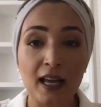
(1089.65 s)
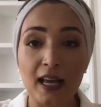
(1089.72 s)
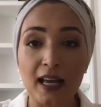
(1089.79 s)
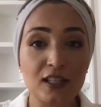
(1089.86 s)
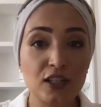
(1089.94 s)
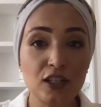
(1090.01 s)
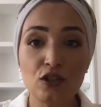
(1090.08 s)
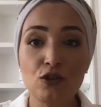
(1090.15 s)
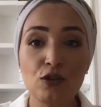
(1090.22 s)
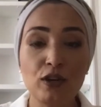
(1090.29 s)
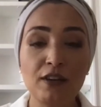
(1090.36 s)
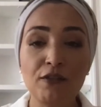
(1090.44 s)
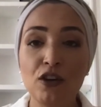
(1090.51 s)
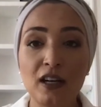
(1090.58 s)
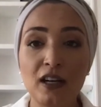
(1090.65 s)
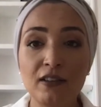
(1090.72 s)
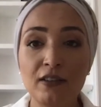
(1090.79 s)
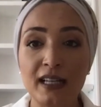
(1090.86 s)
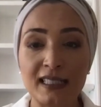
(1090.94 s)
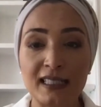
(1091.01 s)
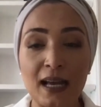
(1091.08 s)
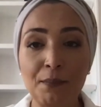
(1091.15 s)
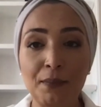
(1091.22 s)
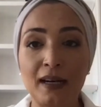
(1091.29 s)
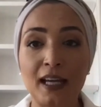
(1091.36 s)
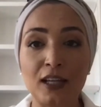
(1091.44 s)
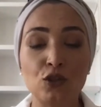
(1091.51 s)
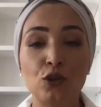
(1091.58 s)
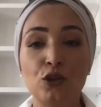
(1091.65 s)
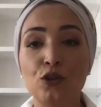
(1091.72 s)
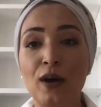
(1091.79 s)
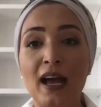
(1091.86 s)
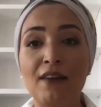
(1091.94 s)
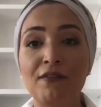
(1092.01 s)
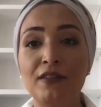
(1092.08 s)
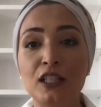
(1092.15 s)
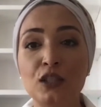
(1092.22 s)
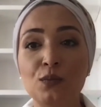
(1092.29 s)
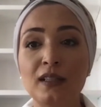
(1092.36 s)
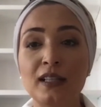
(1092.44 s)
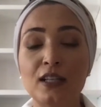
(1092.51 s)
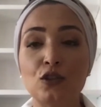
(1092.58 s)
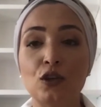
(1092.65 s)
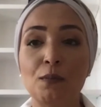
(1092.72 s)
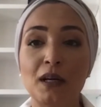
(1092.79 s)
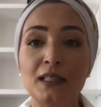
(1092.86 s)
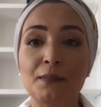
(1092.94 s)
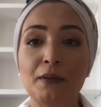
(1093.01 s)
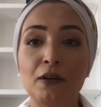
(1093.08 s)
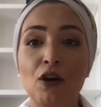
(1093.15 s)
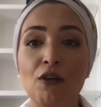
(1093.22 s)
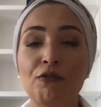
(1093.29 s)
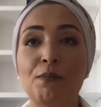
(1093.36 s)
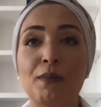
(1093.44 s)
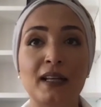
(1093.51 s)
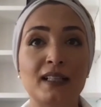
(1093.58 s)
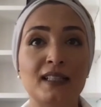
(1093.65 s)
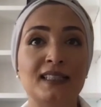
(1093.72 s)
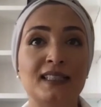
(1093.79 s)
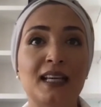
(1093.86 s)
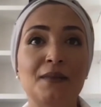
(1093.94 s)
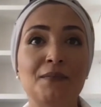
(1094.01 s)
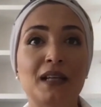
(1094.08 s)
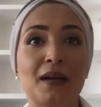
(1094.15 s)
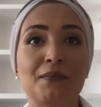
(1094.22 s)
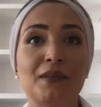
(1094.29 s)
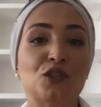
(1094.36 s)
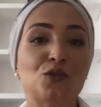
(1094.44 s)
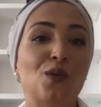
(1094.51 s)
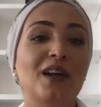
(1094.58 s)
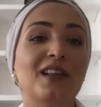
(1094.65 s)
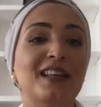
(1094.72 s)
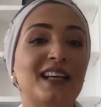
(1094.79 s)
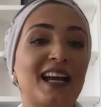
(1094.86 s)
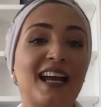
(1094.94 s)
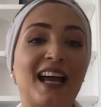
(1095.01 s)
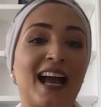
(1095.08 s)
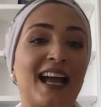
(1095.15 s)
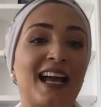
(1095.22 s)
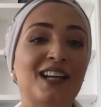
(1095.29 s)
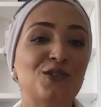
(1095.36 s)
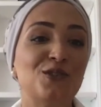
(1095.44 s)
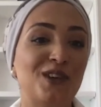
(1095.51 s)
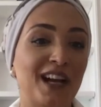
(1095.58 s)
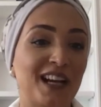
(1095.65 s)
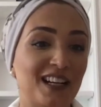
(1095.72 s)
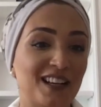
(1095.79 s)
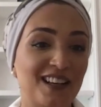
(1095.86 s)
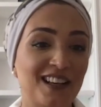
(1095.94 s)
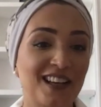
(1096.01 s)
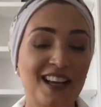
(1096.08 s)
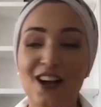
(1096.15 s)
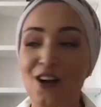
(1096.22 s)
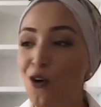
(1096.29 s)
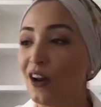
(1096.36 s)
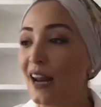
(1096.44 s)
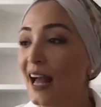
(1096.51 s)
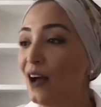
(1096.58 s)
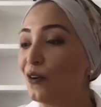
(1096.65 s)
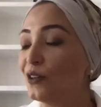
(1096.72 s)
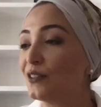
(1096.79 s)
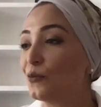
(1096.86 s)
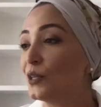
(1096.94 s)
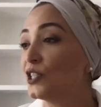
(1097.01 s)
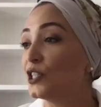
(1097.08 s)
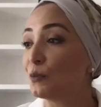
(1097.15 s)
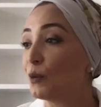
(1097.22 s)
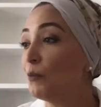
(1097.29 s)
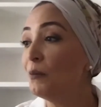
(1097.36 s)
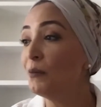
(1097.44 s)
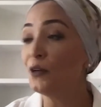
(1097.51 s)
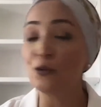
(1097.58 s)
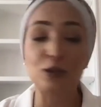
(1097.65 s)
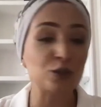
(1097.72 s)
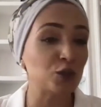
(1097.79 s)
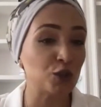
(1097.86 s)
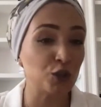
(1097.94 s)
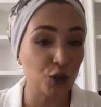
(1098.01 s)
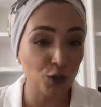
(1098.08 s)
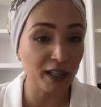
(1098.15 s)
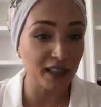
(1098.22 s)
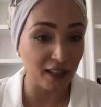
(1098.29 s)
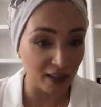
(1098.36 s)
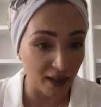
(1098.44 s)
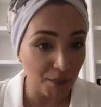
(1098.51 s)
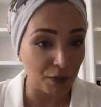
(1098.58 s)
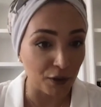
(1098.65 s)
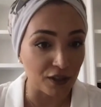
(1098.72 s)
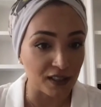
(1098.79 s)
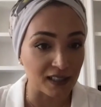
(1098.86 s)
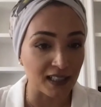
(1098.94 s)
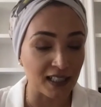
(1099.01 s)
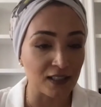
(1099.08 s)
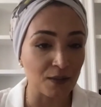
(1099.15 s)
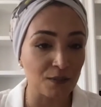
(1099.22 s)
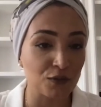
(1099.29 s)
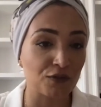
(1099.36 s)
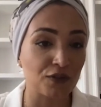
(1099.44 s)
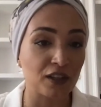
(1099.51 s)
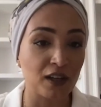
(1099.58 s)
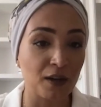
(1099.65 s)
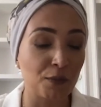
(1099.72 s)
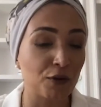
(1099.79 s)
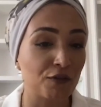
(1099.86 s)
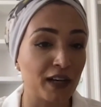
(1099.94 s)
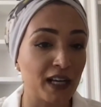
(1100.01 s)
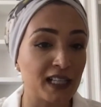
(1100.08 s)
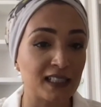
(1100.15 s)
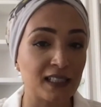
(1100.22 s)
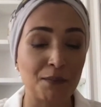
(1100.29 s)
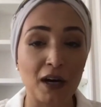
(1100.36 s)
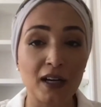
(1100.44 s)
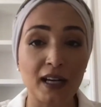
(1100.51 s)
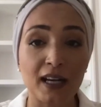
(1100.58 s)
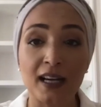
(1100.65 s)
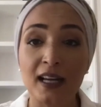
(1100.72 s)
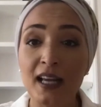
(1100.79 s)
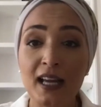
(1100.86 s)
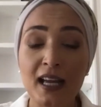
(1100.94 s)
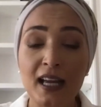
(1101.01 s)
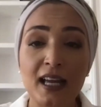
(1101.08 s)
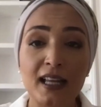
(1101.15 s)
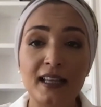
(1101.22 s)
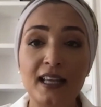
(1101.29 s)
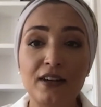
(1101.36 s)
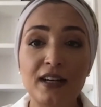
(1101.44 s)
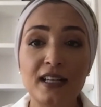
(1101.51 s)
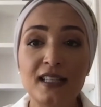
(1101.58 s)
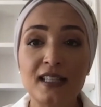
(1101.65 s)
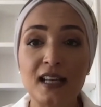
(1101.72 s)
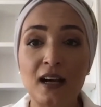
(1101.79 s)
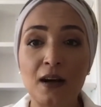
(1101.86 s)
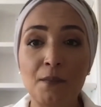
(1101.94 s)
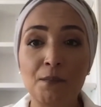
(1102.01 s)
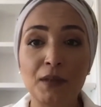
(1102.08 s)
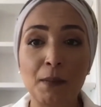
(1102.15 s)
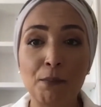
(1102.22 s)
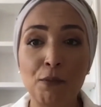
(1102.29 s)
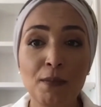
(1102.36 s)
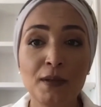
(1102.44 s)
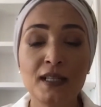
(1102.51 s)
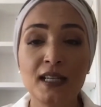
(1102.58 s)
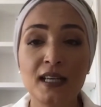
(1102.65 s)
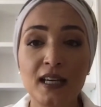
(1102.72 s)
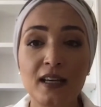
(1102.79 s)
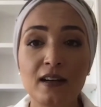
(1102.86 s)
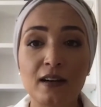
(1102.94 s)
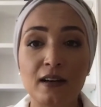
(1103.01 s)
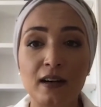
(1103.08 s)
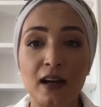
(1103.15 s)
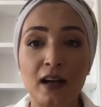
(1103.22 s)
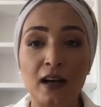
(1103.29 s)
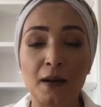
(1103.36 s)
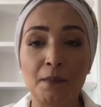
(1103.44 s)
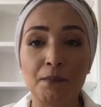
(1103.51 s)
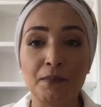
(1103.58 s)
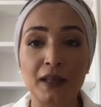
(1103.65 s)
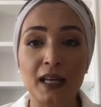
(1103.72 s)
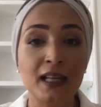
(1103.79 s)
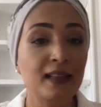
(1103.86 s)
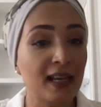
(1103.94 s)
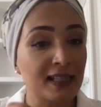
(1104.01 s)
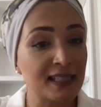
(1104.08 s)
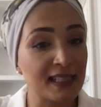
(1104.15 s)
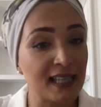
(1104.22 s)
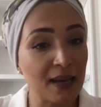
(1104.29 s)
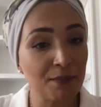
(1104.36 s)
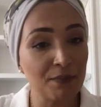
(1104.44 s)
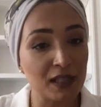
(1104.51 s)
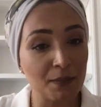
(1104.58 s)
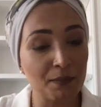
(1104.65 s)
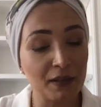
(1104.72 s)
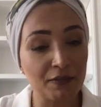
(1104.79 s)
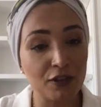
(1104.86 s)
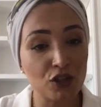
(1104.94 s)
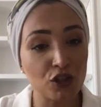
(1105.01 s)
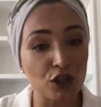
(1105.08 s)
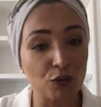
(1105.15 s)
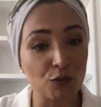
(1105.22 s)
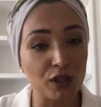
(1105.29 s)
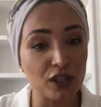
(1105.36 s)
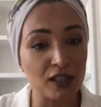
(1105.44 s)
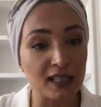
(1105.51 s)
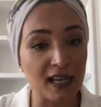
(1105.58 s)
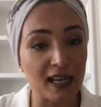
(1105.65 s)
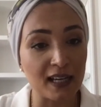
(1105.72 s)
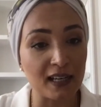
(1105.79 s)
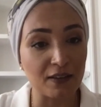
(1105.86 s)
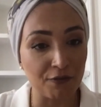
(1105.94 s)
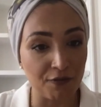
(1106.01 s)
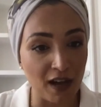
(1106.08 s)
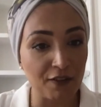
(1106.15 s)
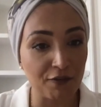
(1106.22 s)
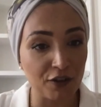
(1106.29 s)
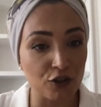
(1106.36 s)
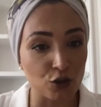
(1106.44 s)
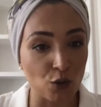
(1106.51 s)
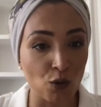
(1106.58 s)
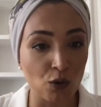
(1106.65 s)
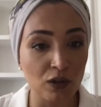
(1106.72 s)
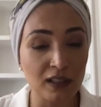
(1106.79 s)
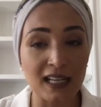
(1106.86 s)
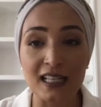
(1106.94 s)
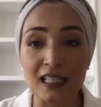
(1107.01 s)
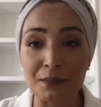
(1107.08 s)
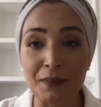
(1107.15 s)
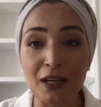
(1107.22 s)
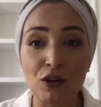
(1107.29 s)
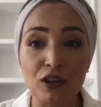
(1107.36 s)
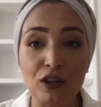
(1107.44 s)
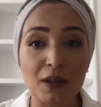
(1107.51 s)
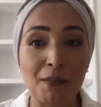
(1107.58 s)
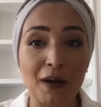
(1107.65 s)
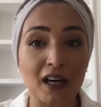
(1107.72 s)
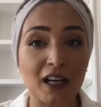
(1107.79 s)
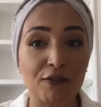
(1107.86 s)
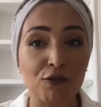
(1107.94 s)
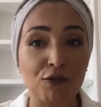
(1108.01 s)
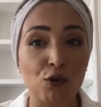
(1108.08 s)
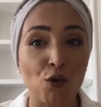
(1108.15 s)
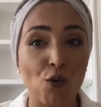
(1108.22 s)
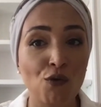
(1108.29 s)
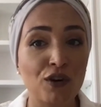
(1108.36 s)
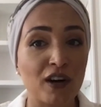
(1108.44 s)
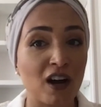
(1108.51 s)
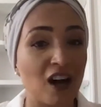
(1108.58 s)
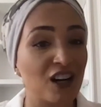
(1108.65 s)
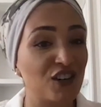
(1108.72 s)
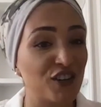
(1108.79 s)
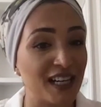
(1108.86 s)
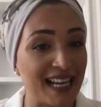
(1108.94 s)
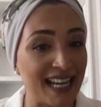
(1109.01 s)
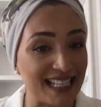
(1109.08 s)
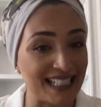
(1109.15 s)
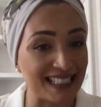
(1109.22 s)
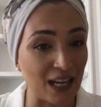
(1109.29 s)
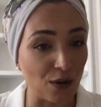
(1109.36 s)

And just to give you another example, like, so you have this one that's on multiple offer, but at the same time, there's one that I had to kind of call out, which is probably also skewing the numbers in terms of the number of days in the market. There is a property here in that same subdivision, which is like 5 years old, that has been on the market for over 100 days now.